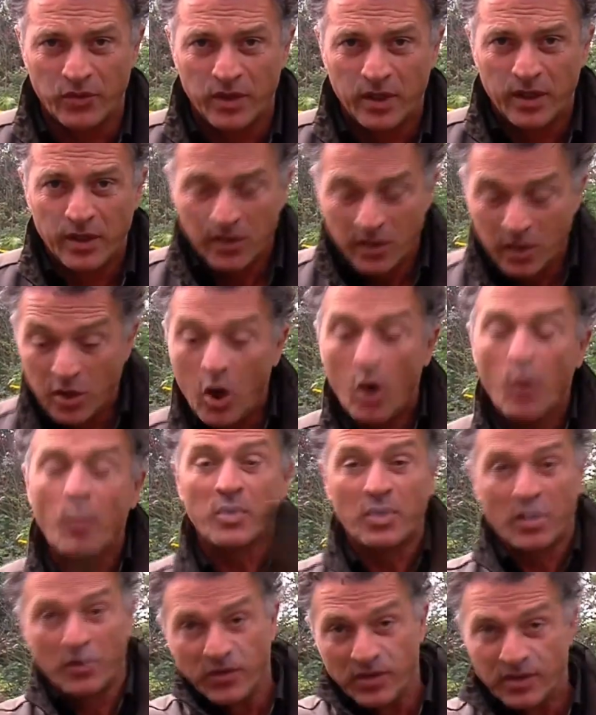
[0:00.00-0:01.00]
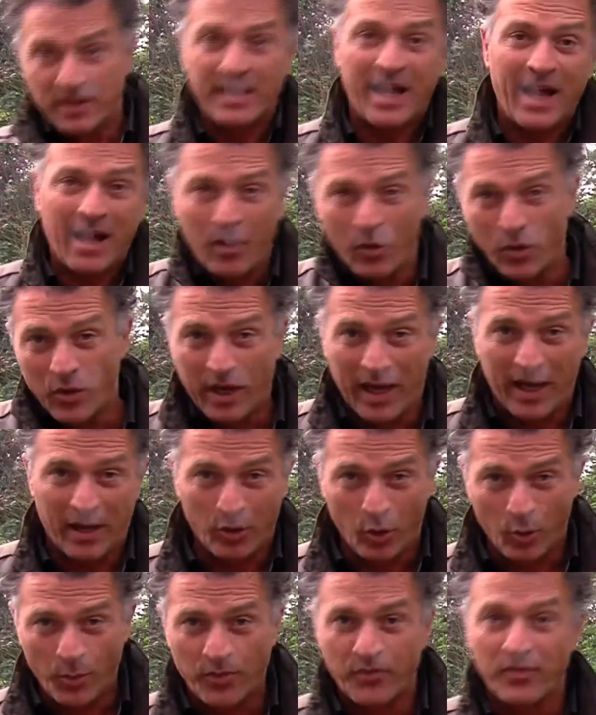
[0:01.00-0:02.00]
will come up in turn,
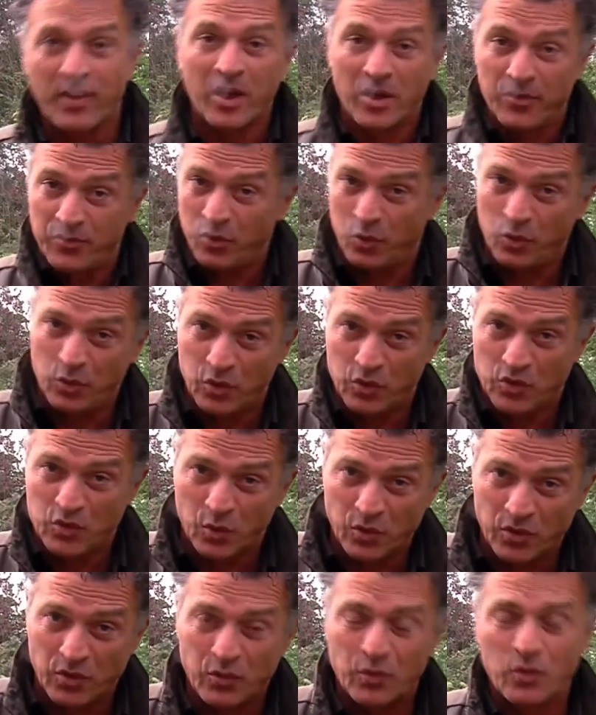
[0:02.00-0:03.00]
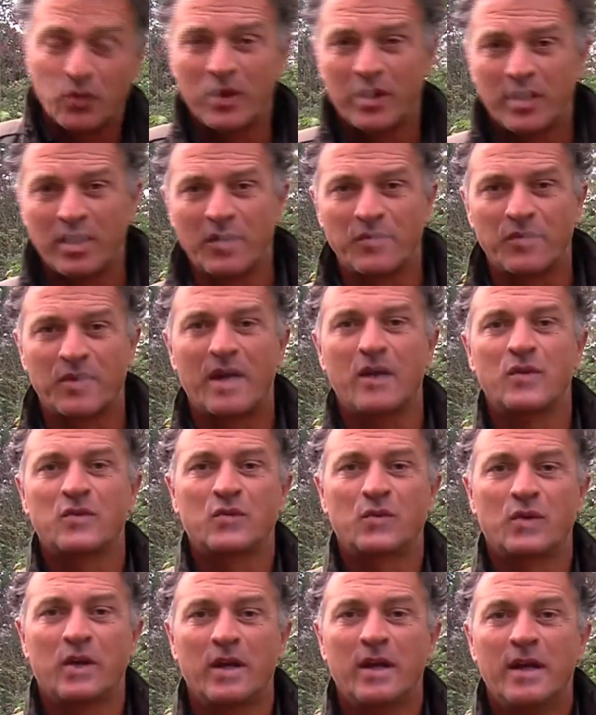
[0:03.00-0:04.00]
if you pick the right species, that is.
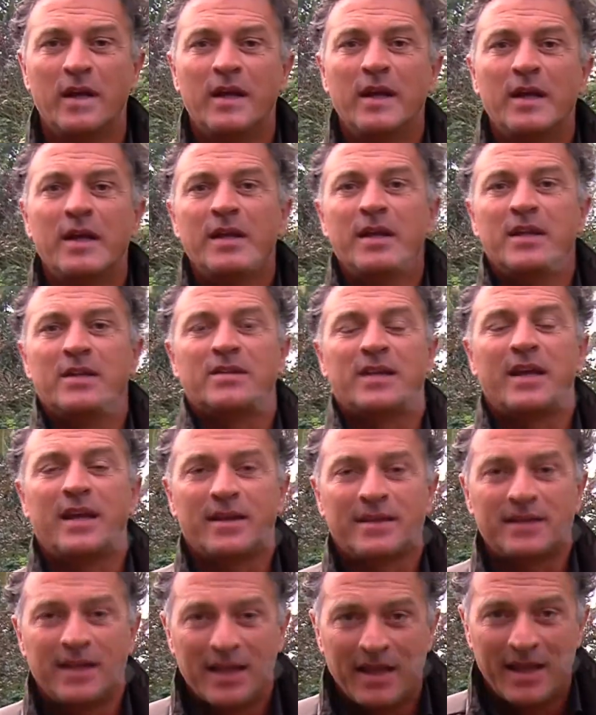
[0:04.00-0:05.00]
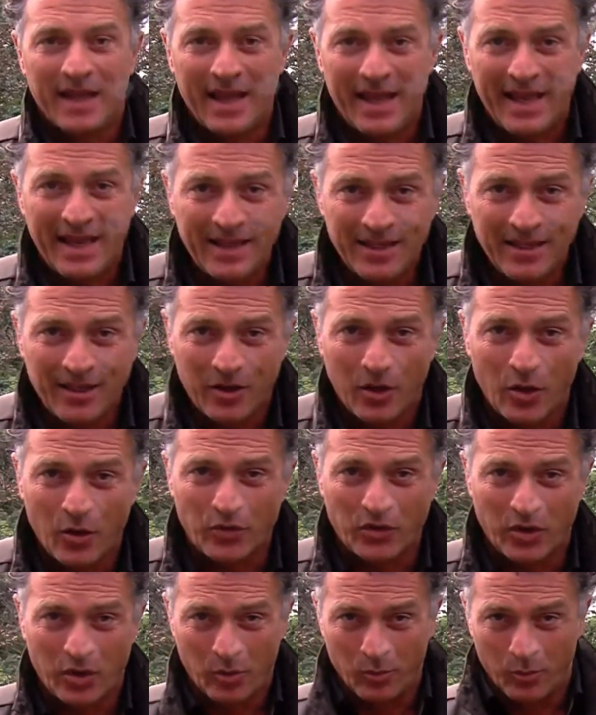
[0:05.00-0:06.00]
And you will get a huge
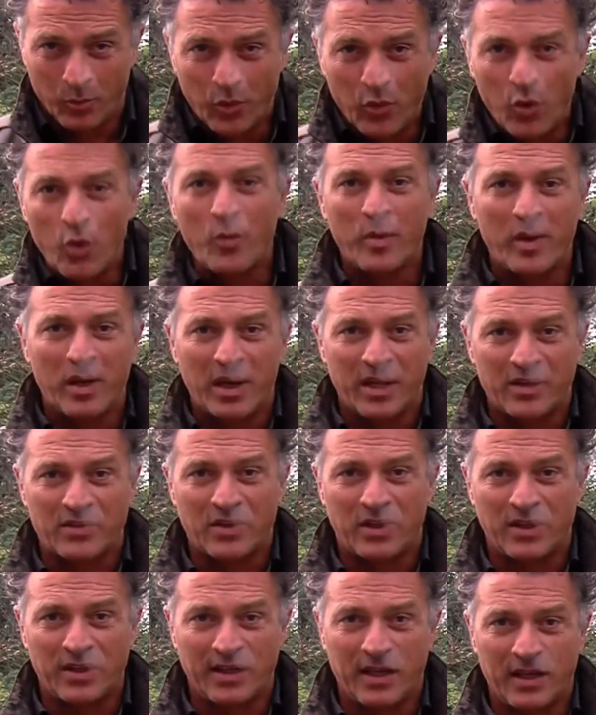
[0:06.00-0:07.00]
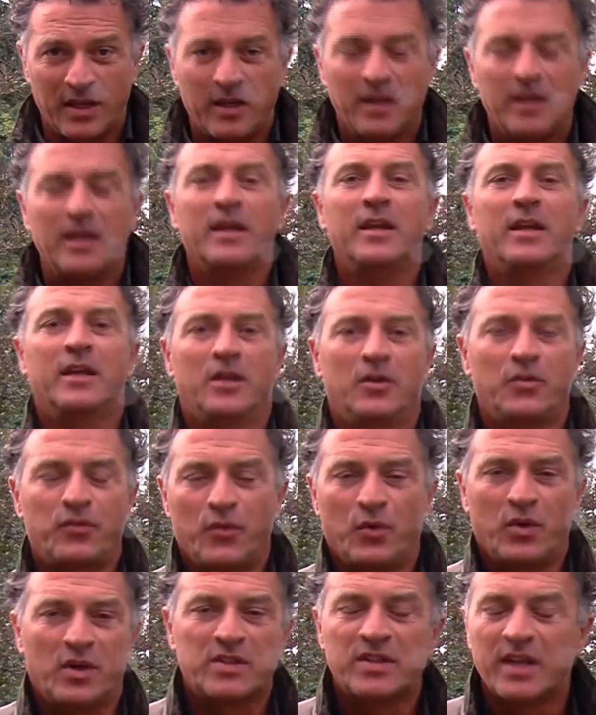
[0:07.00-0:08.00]
flowery lasagna in spring.
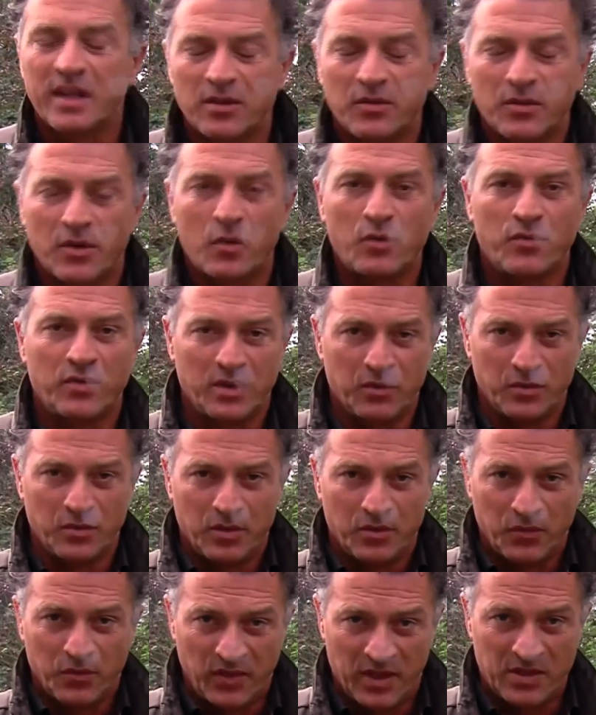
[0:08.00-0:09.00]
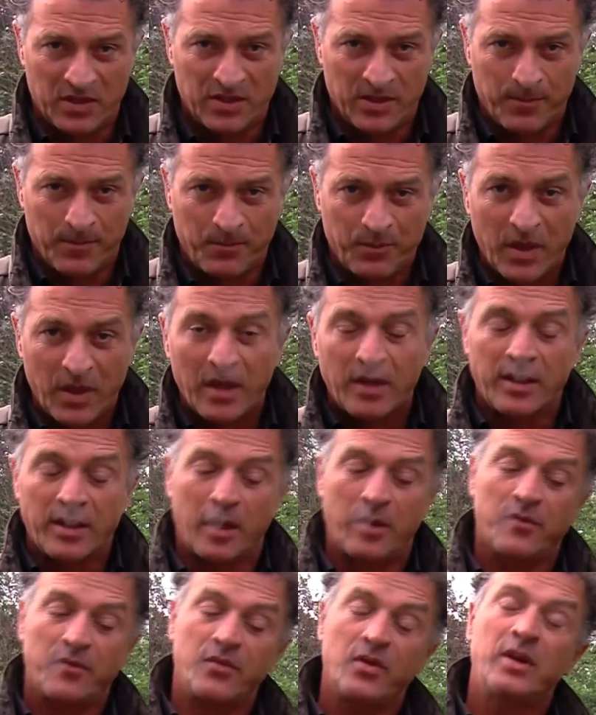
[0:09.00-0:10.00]
Again, it's beautiful. If you
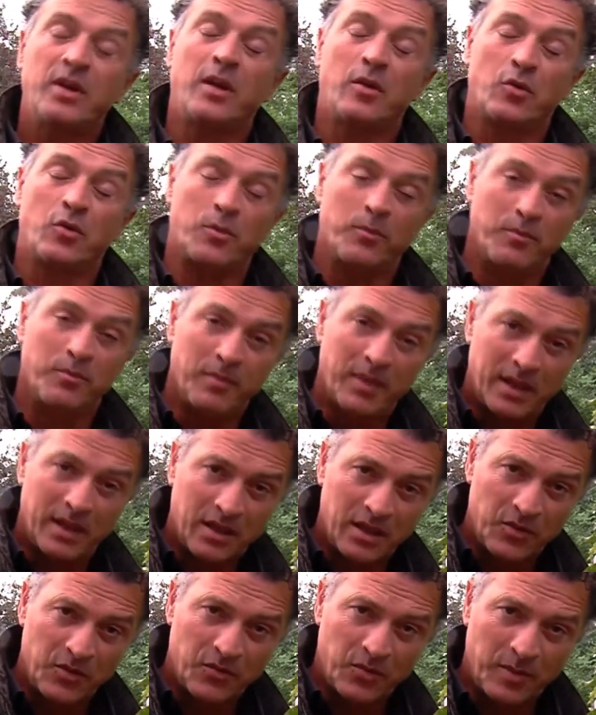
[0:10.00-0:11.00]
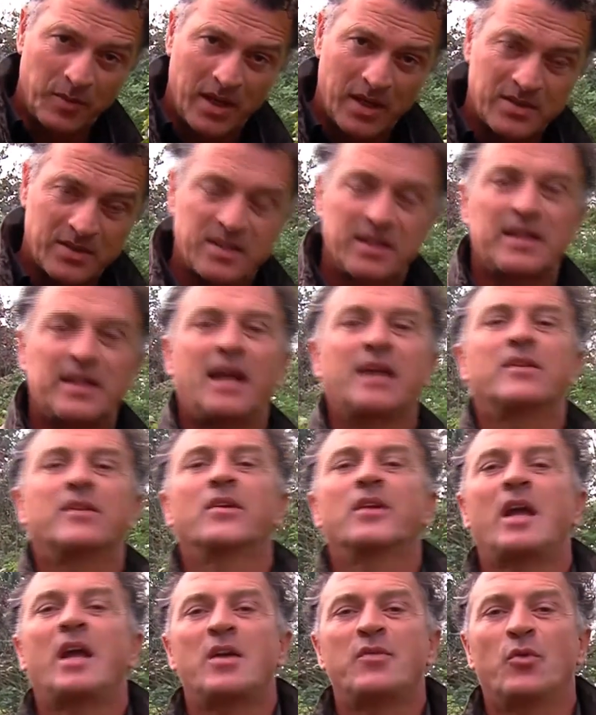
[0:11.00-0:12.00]
want more information, go to
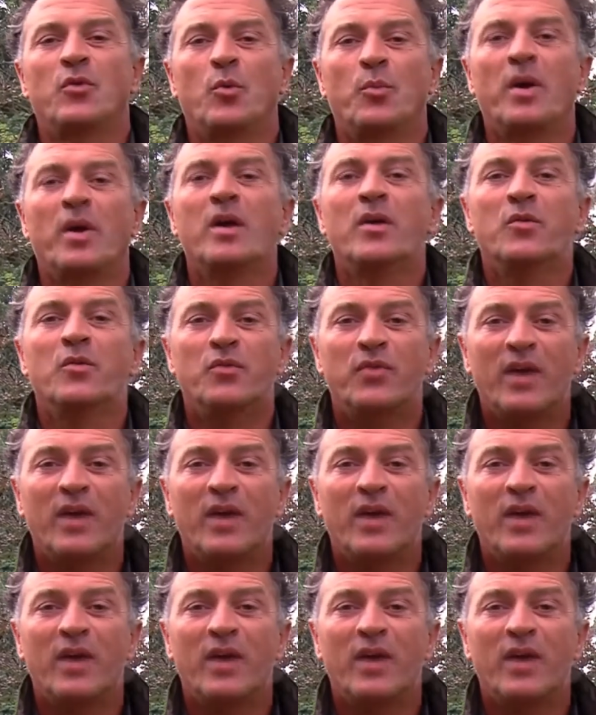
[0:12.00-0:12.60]
www.bulb.com.